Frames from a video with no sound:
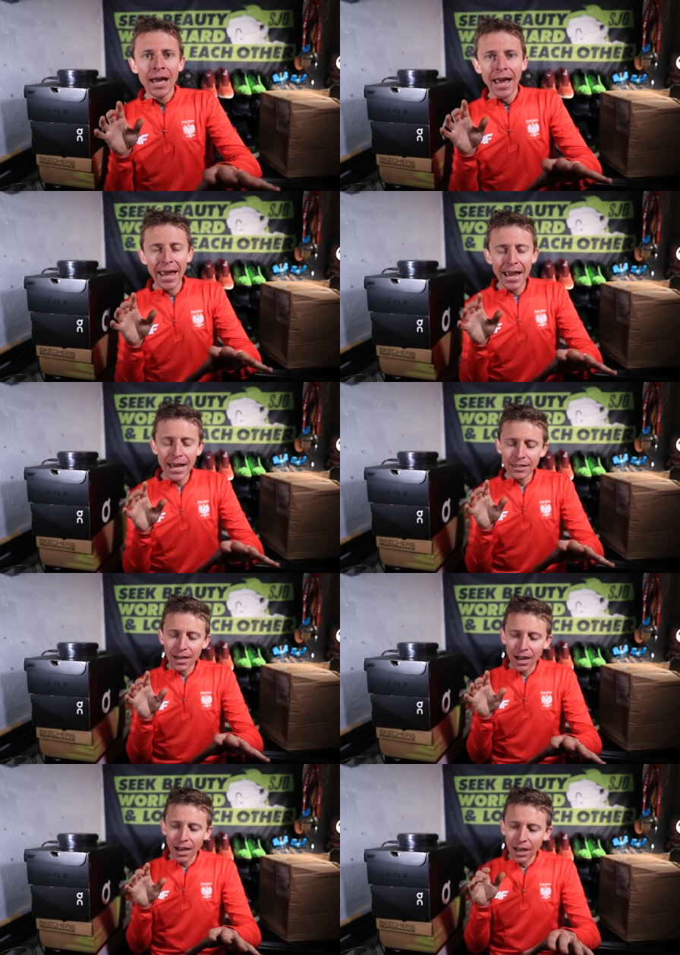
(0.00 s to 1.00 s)
And
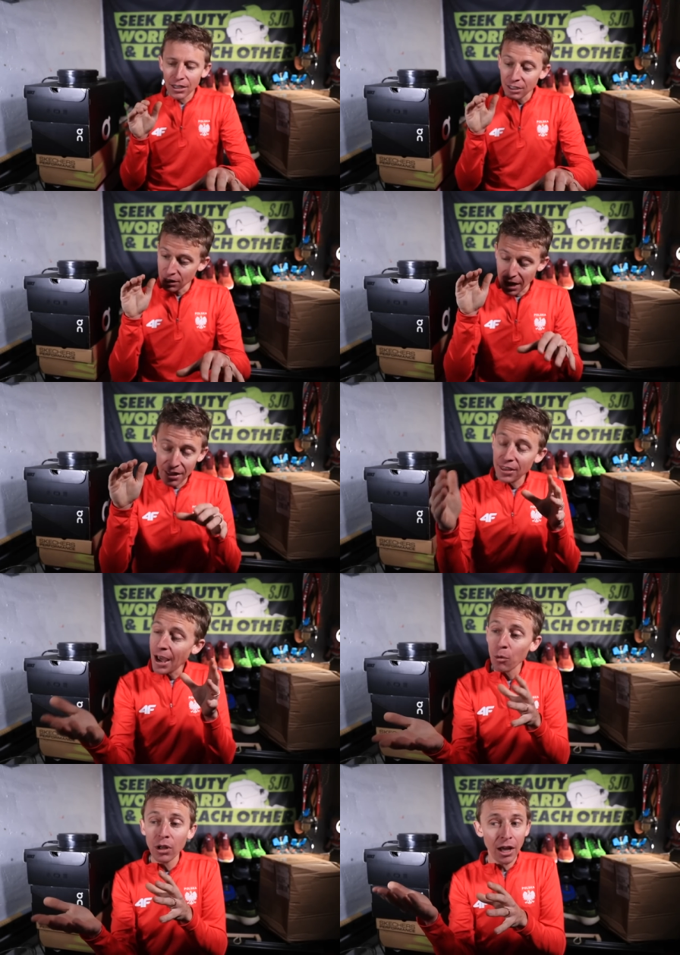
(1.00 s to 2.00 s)
uh, and
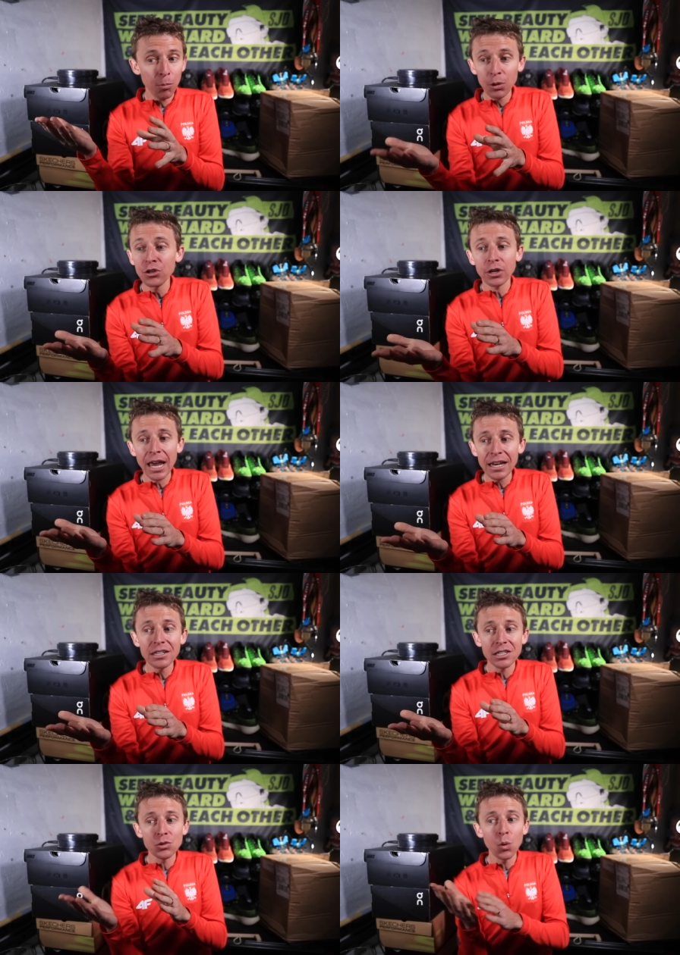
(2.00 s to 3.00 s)
that will help with your
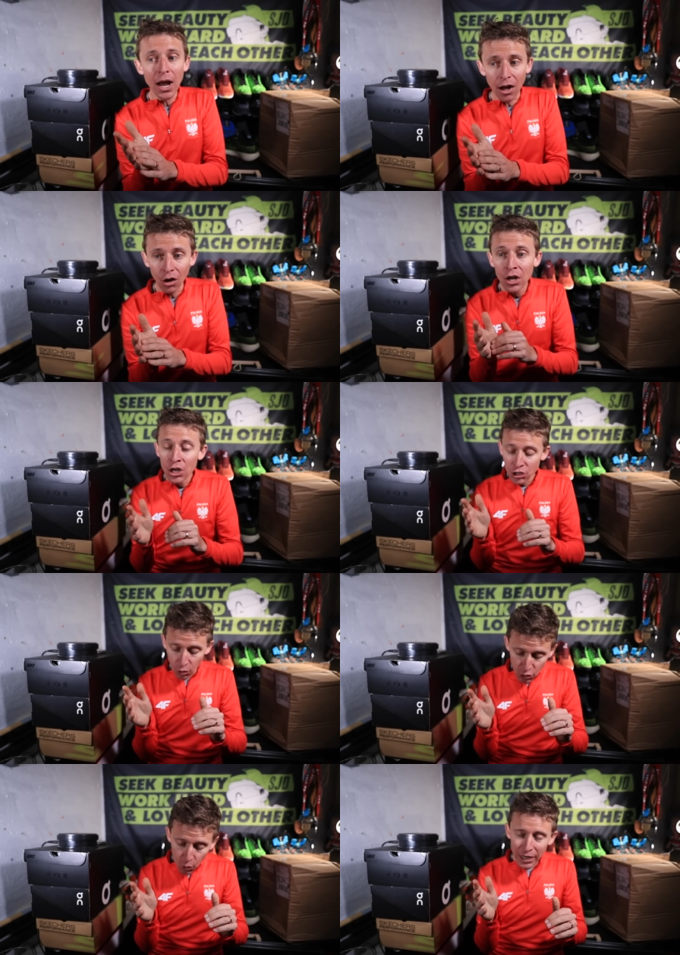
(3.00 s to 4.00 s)
cadence as well. So
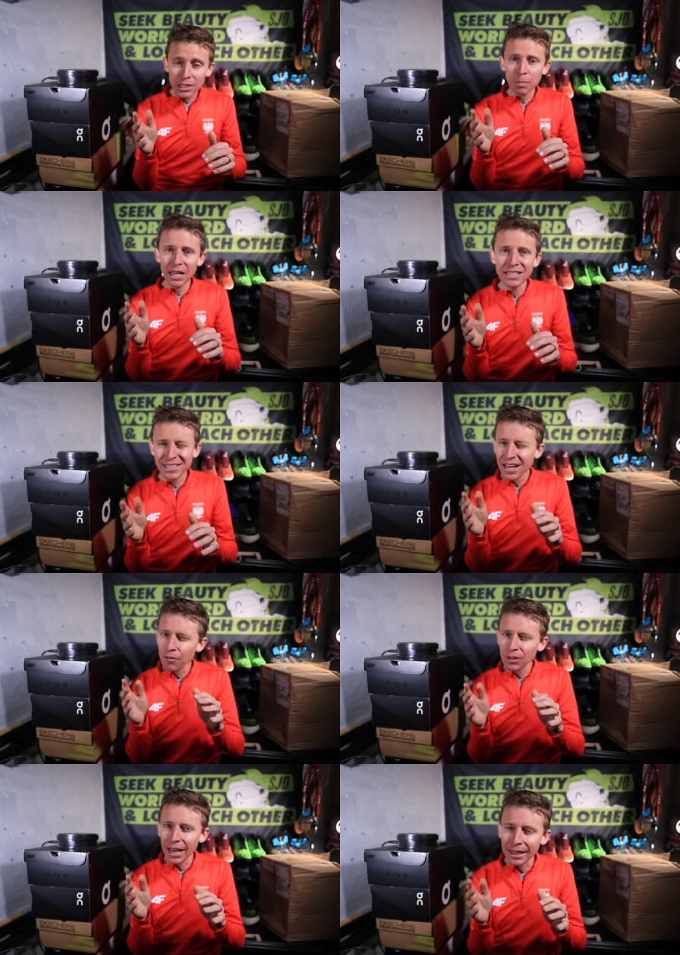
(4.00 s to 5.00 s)
as quick as, instead
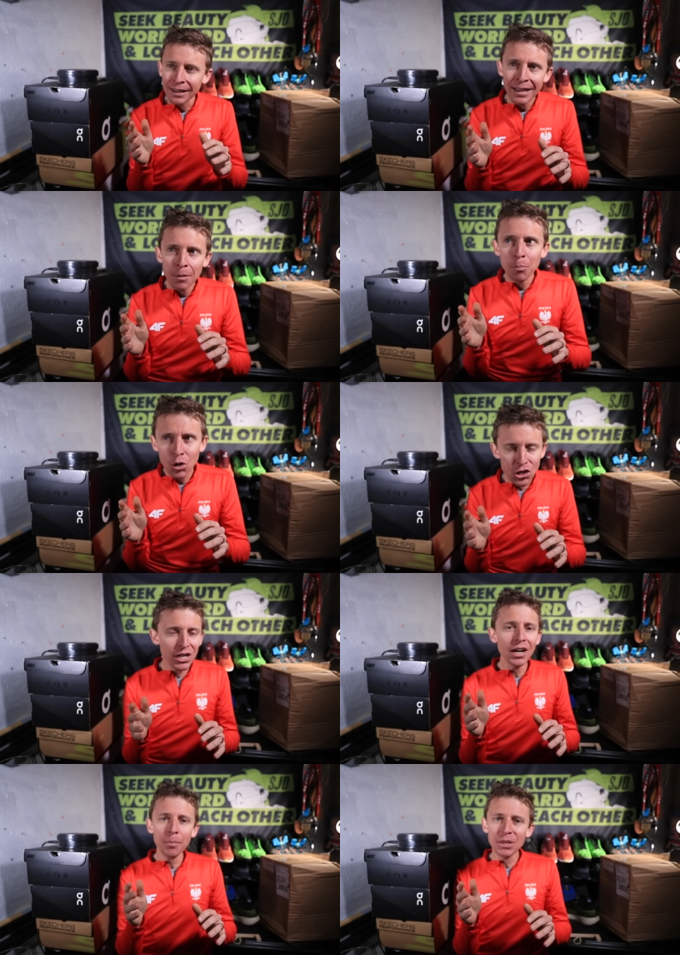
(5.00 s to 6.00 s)
of like pushing
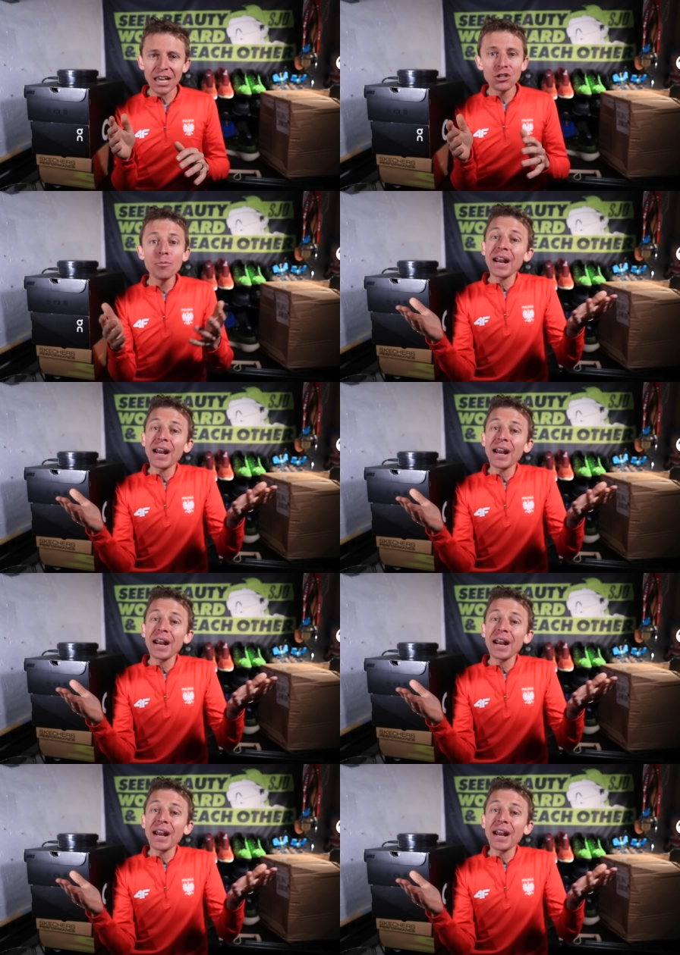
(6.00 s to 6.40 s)
it up, and, and you